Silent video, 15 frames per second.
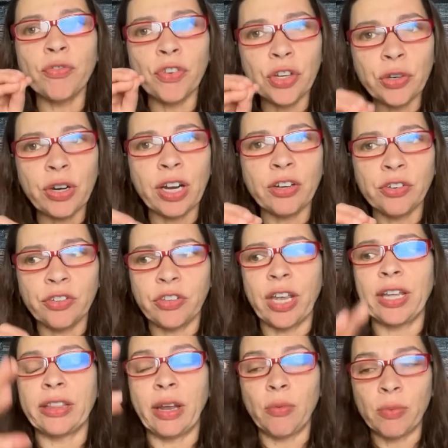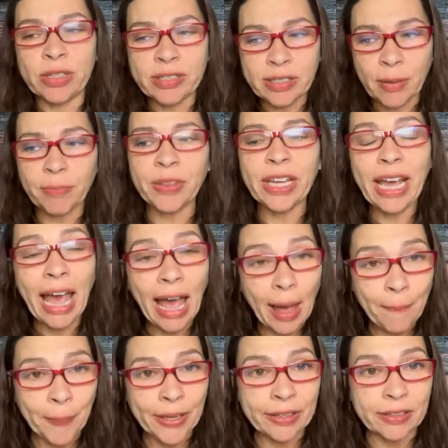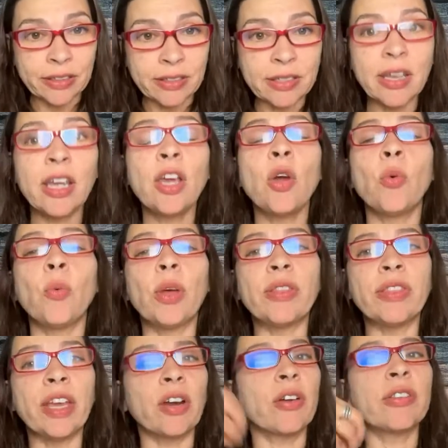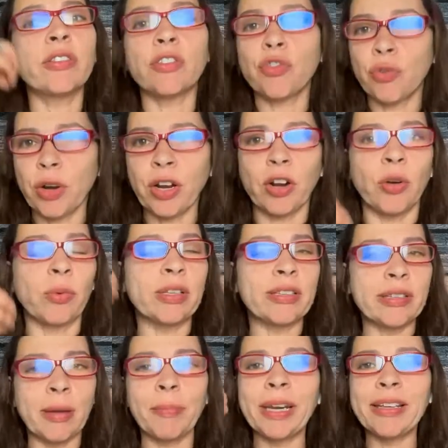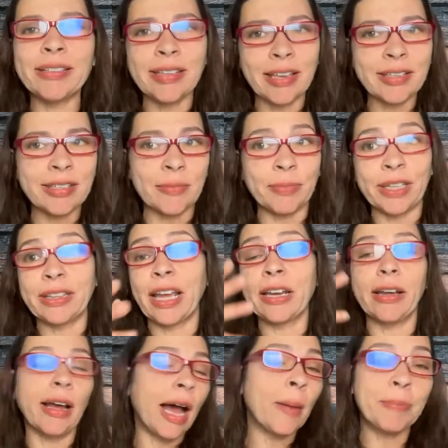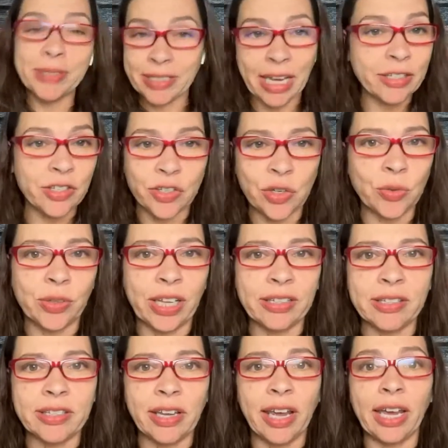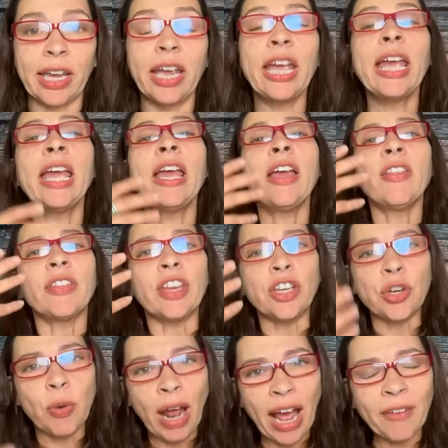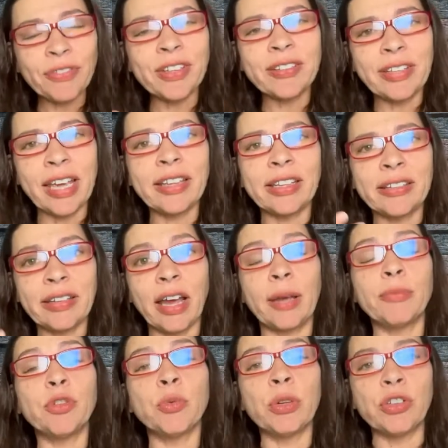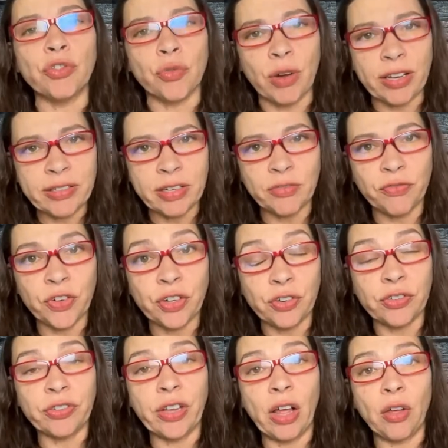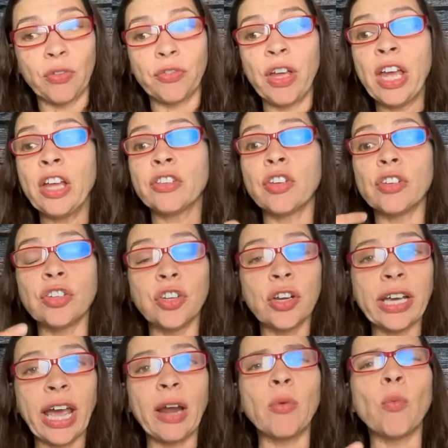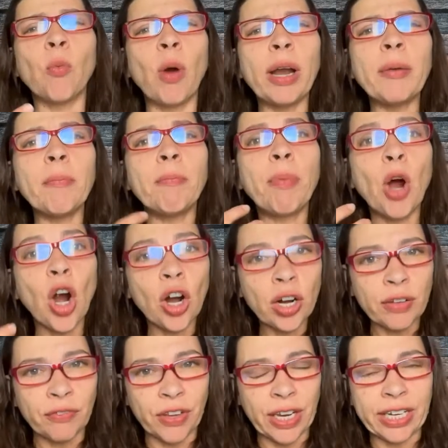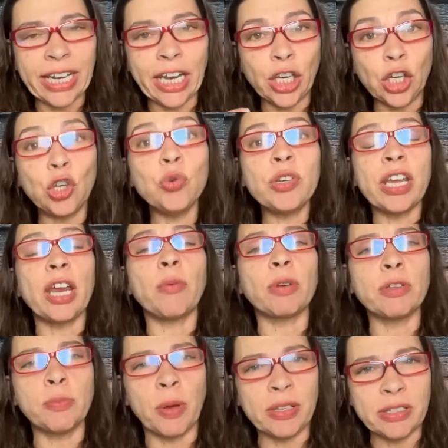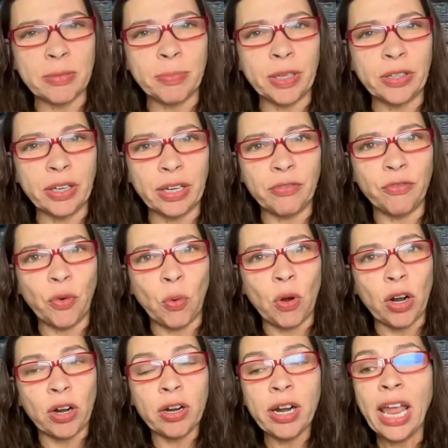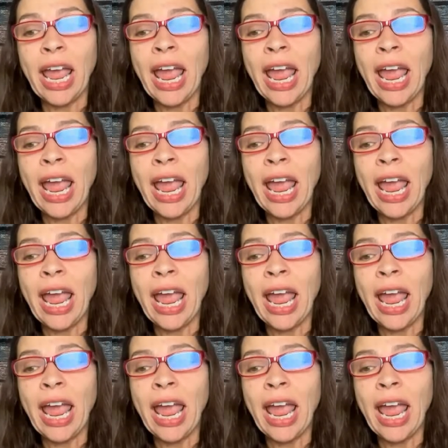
for you to understand that when something happens, when there is a trigger, when somebody says something that upsets you, let's say, then you have to take the time to address it for yourself, to look at what part of it can you take responsibility for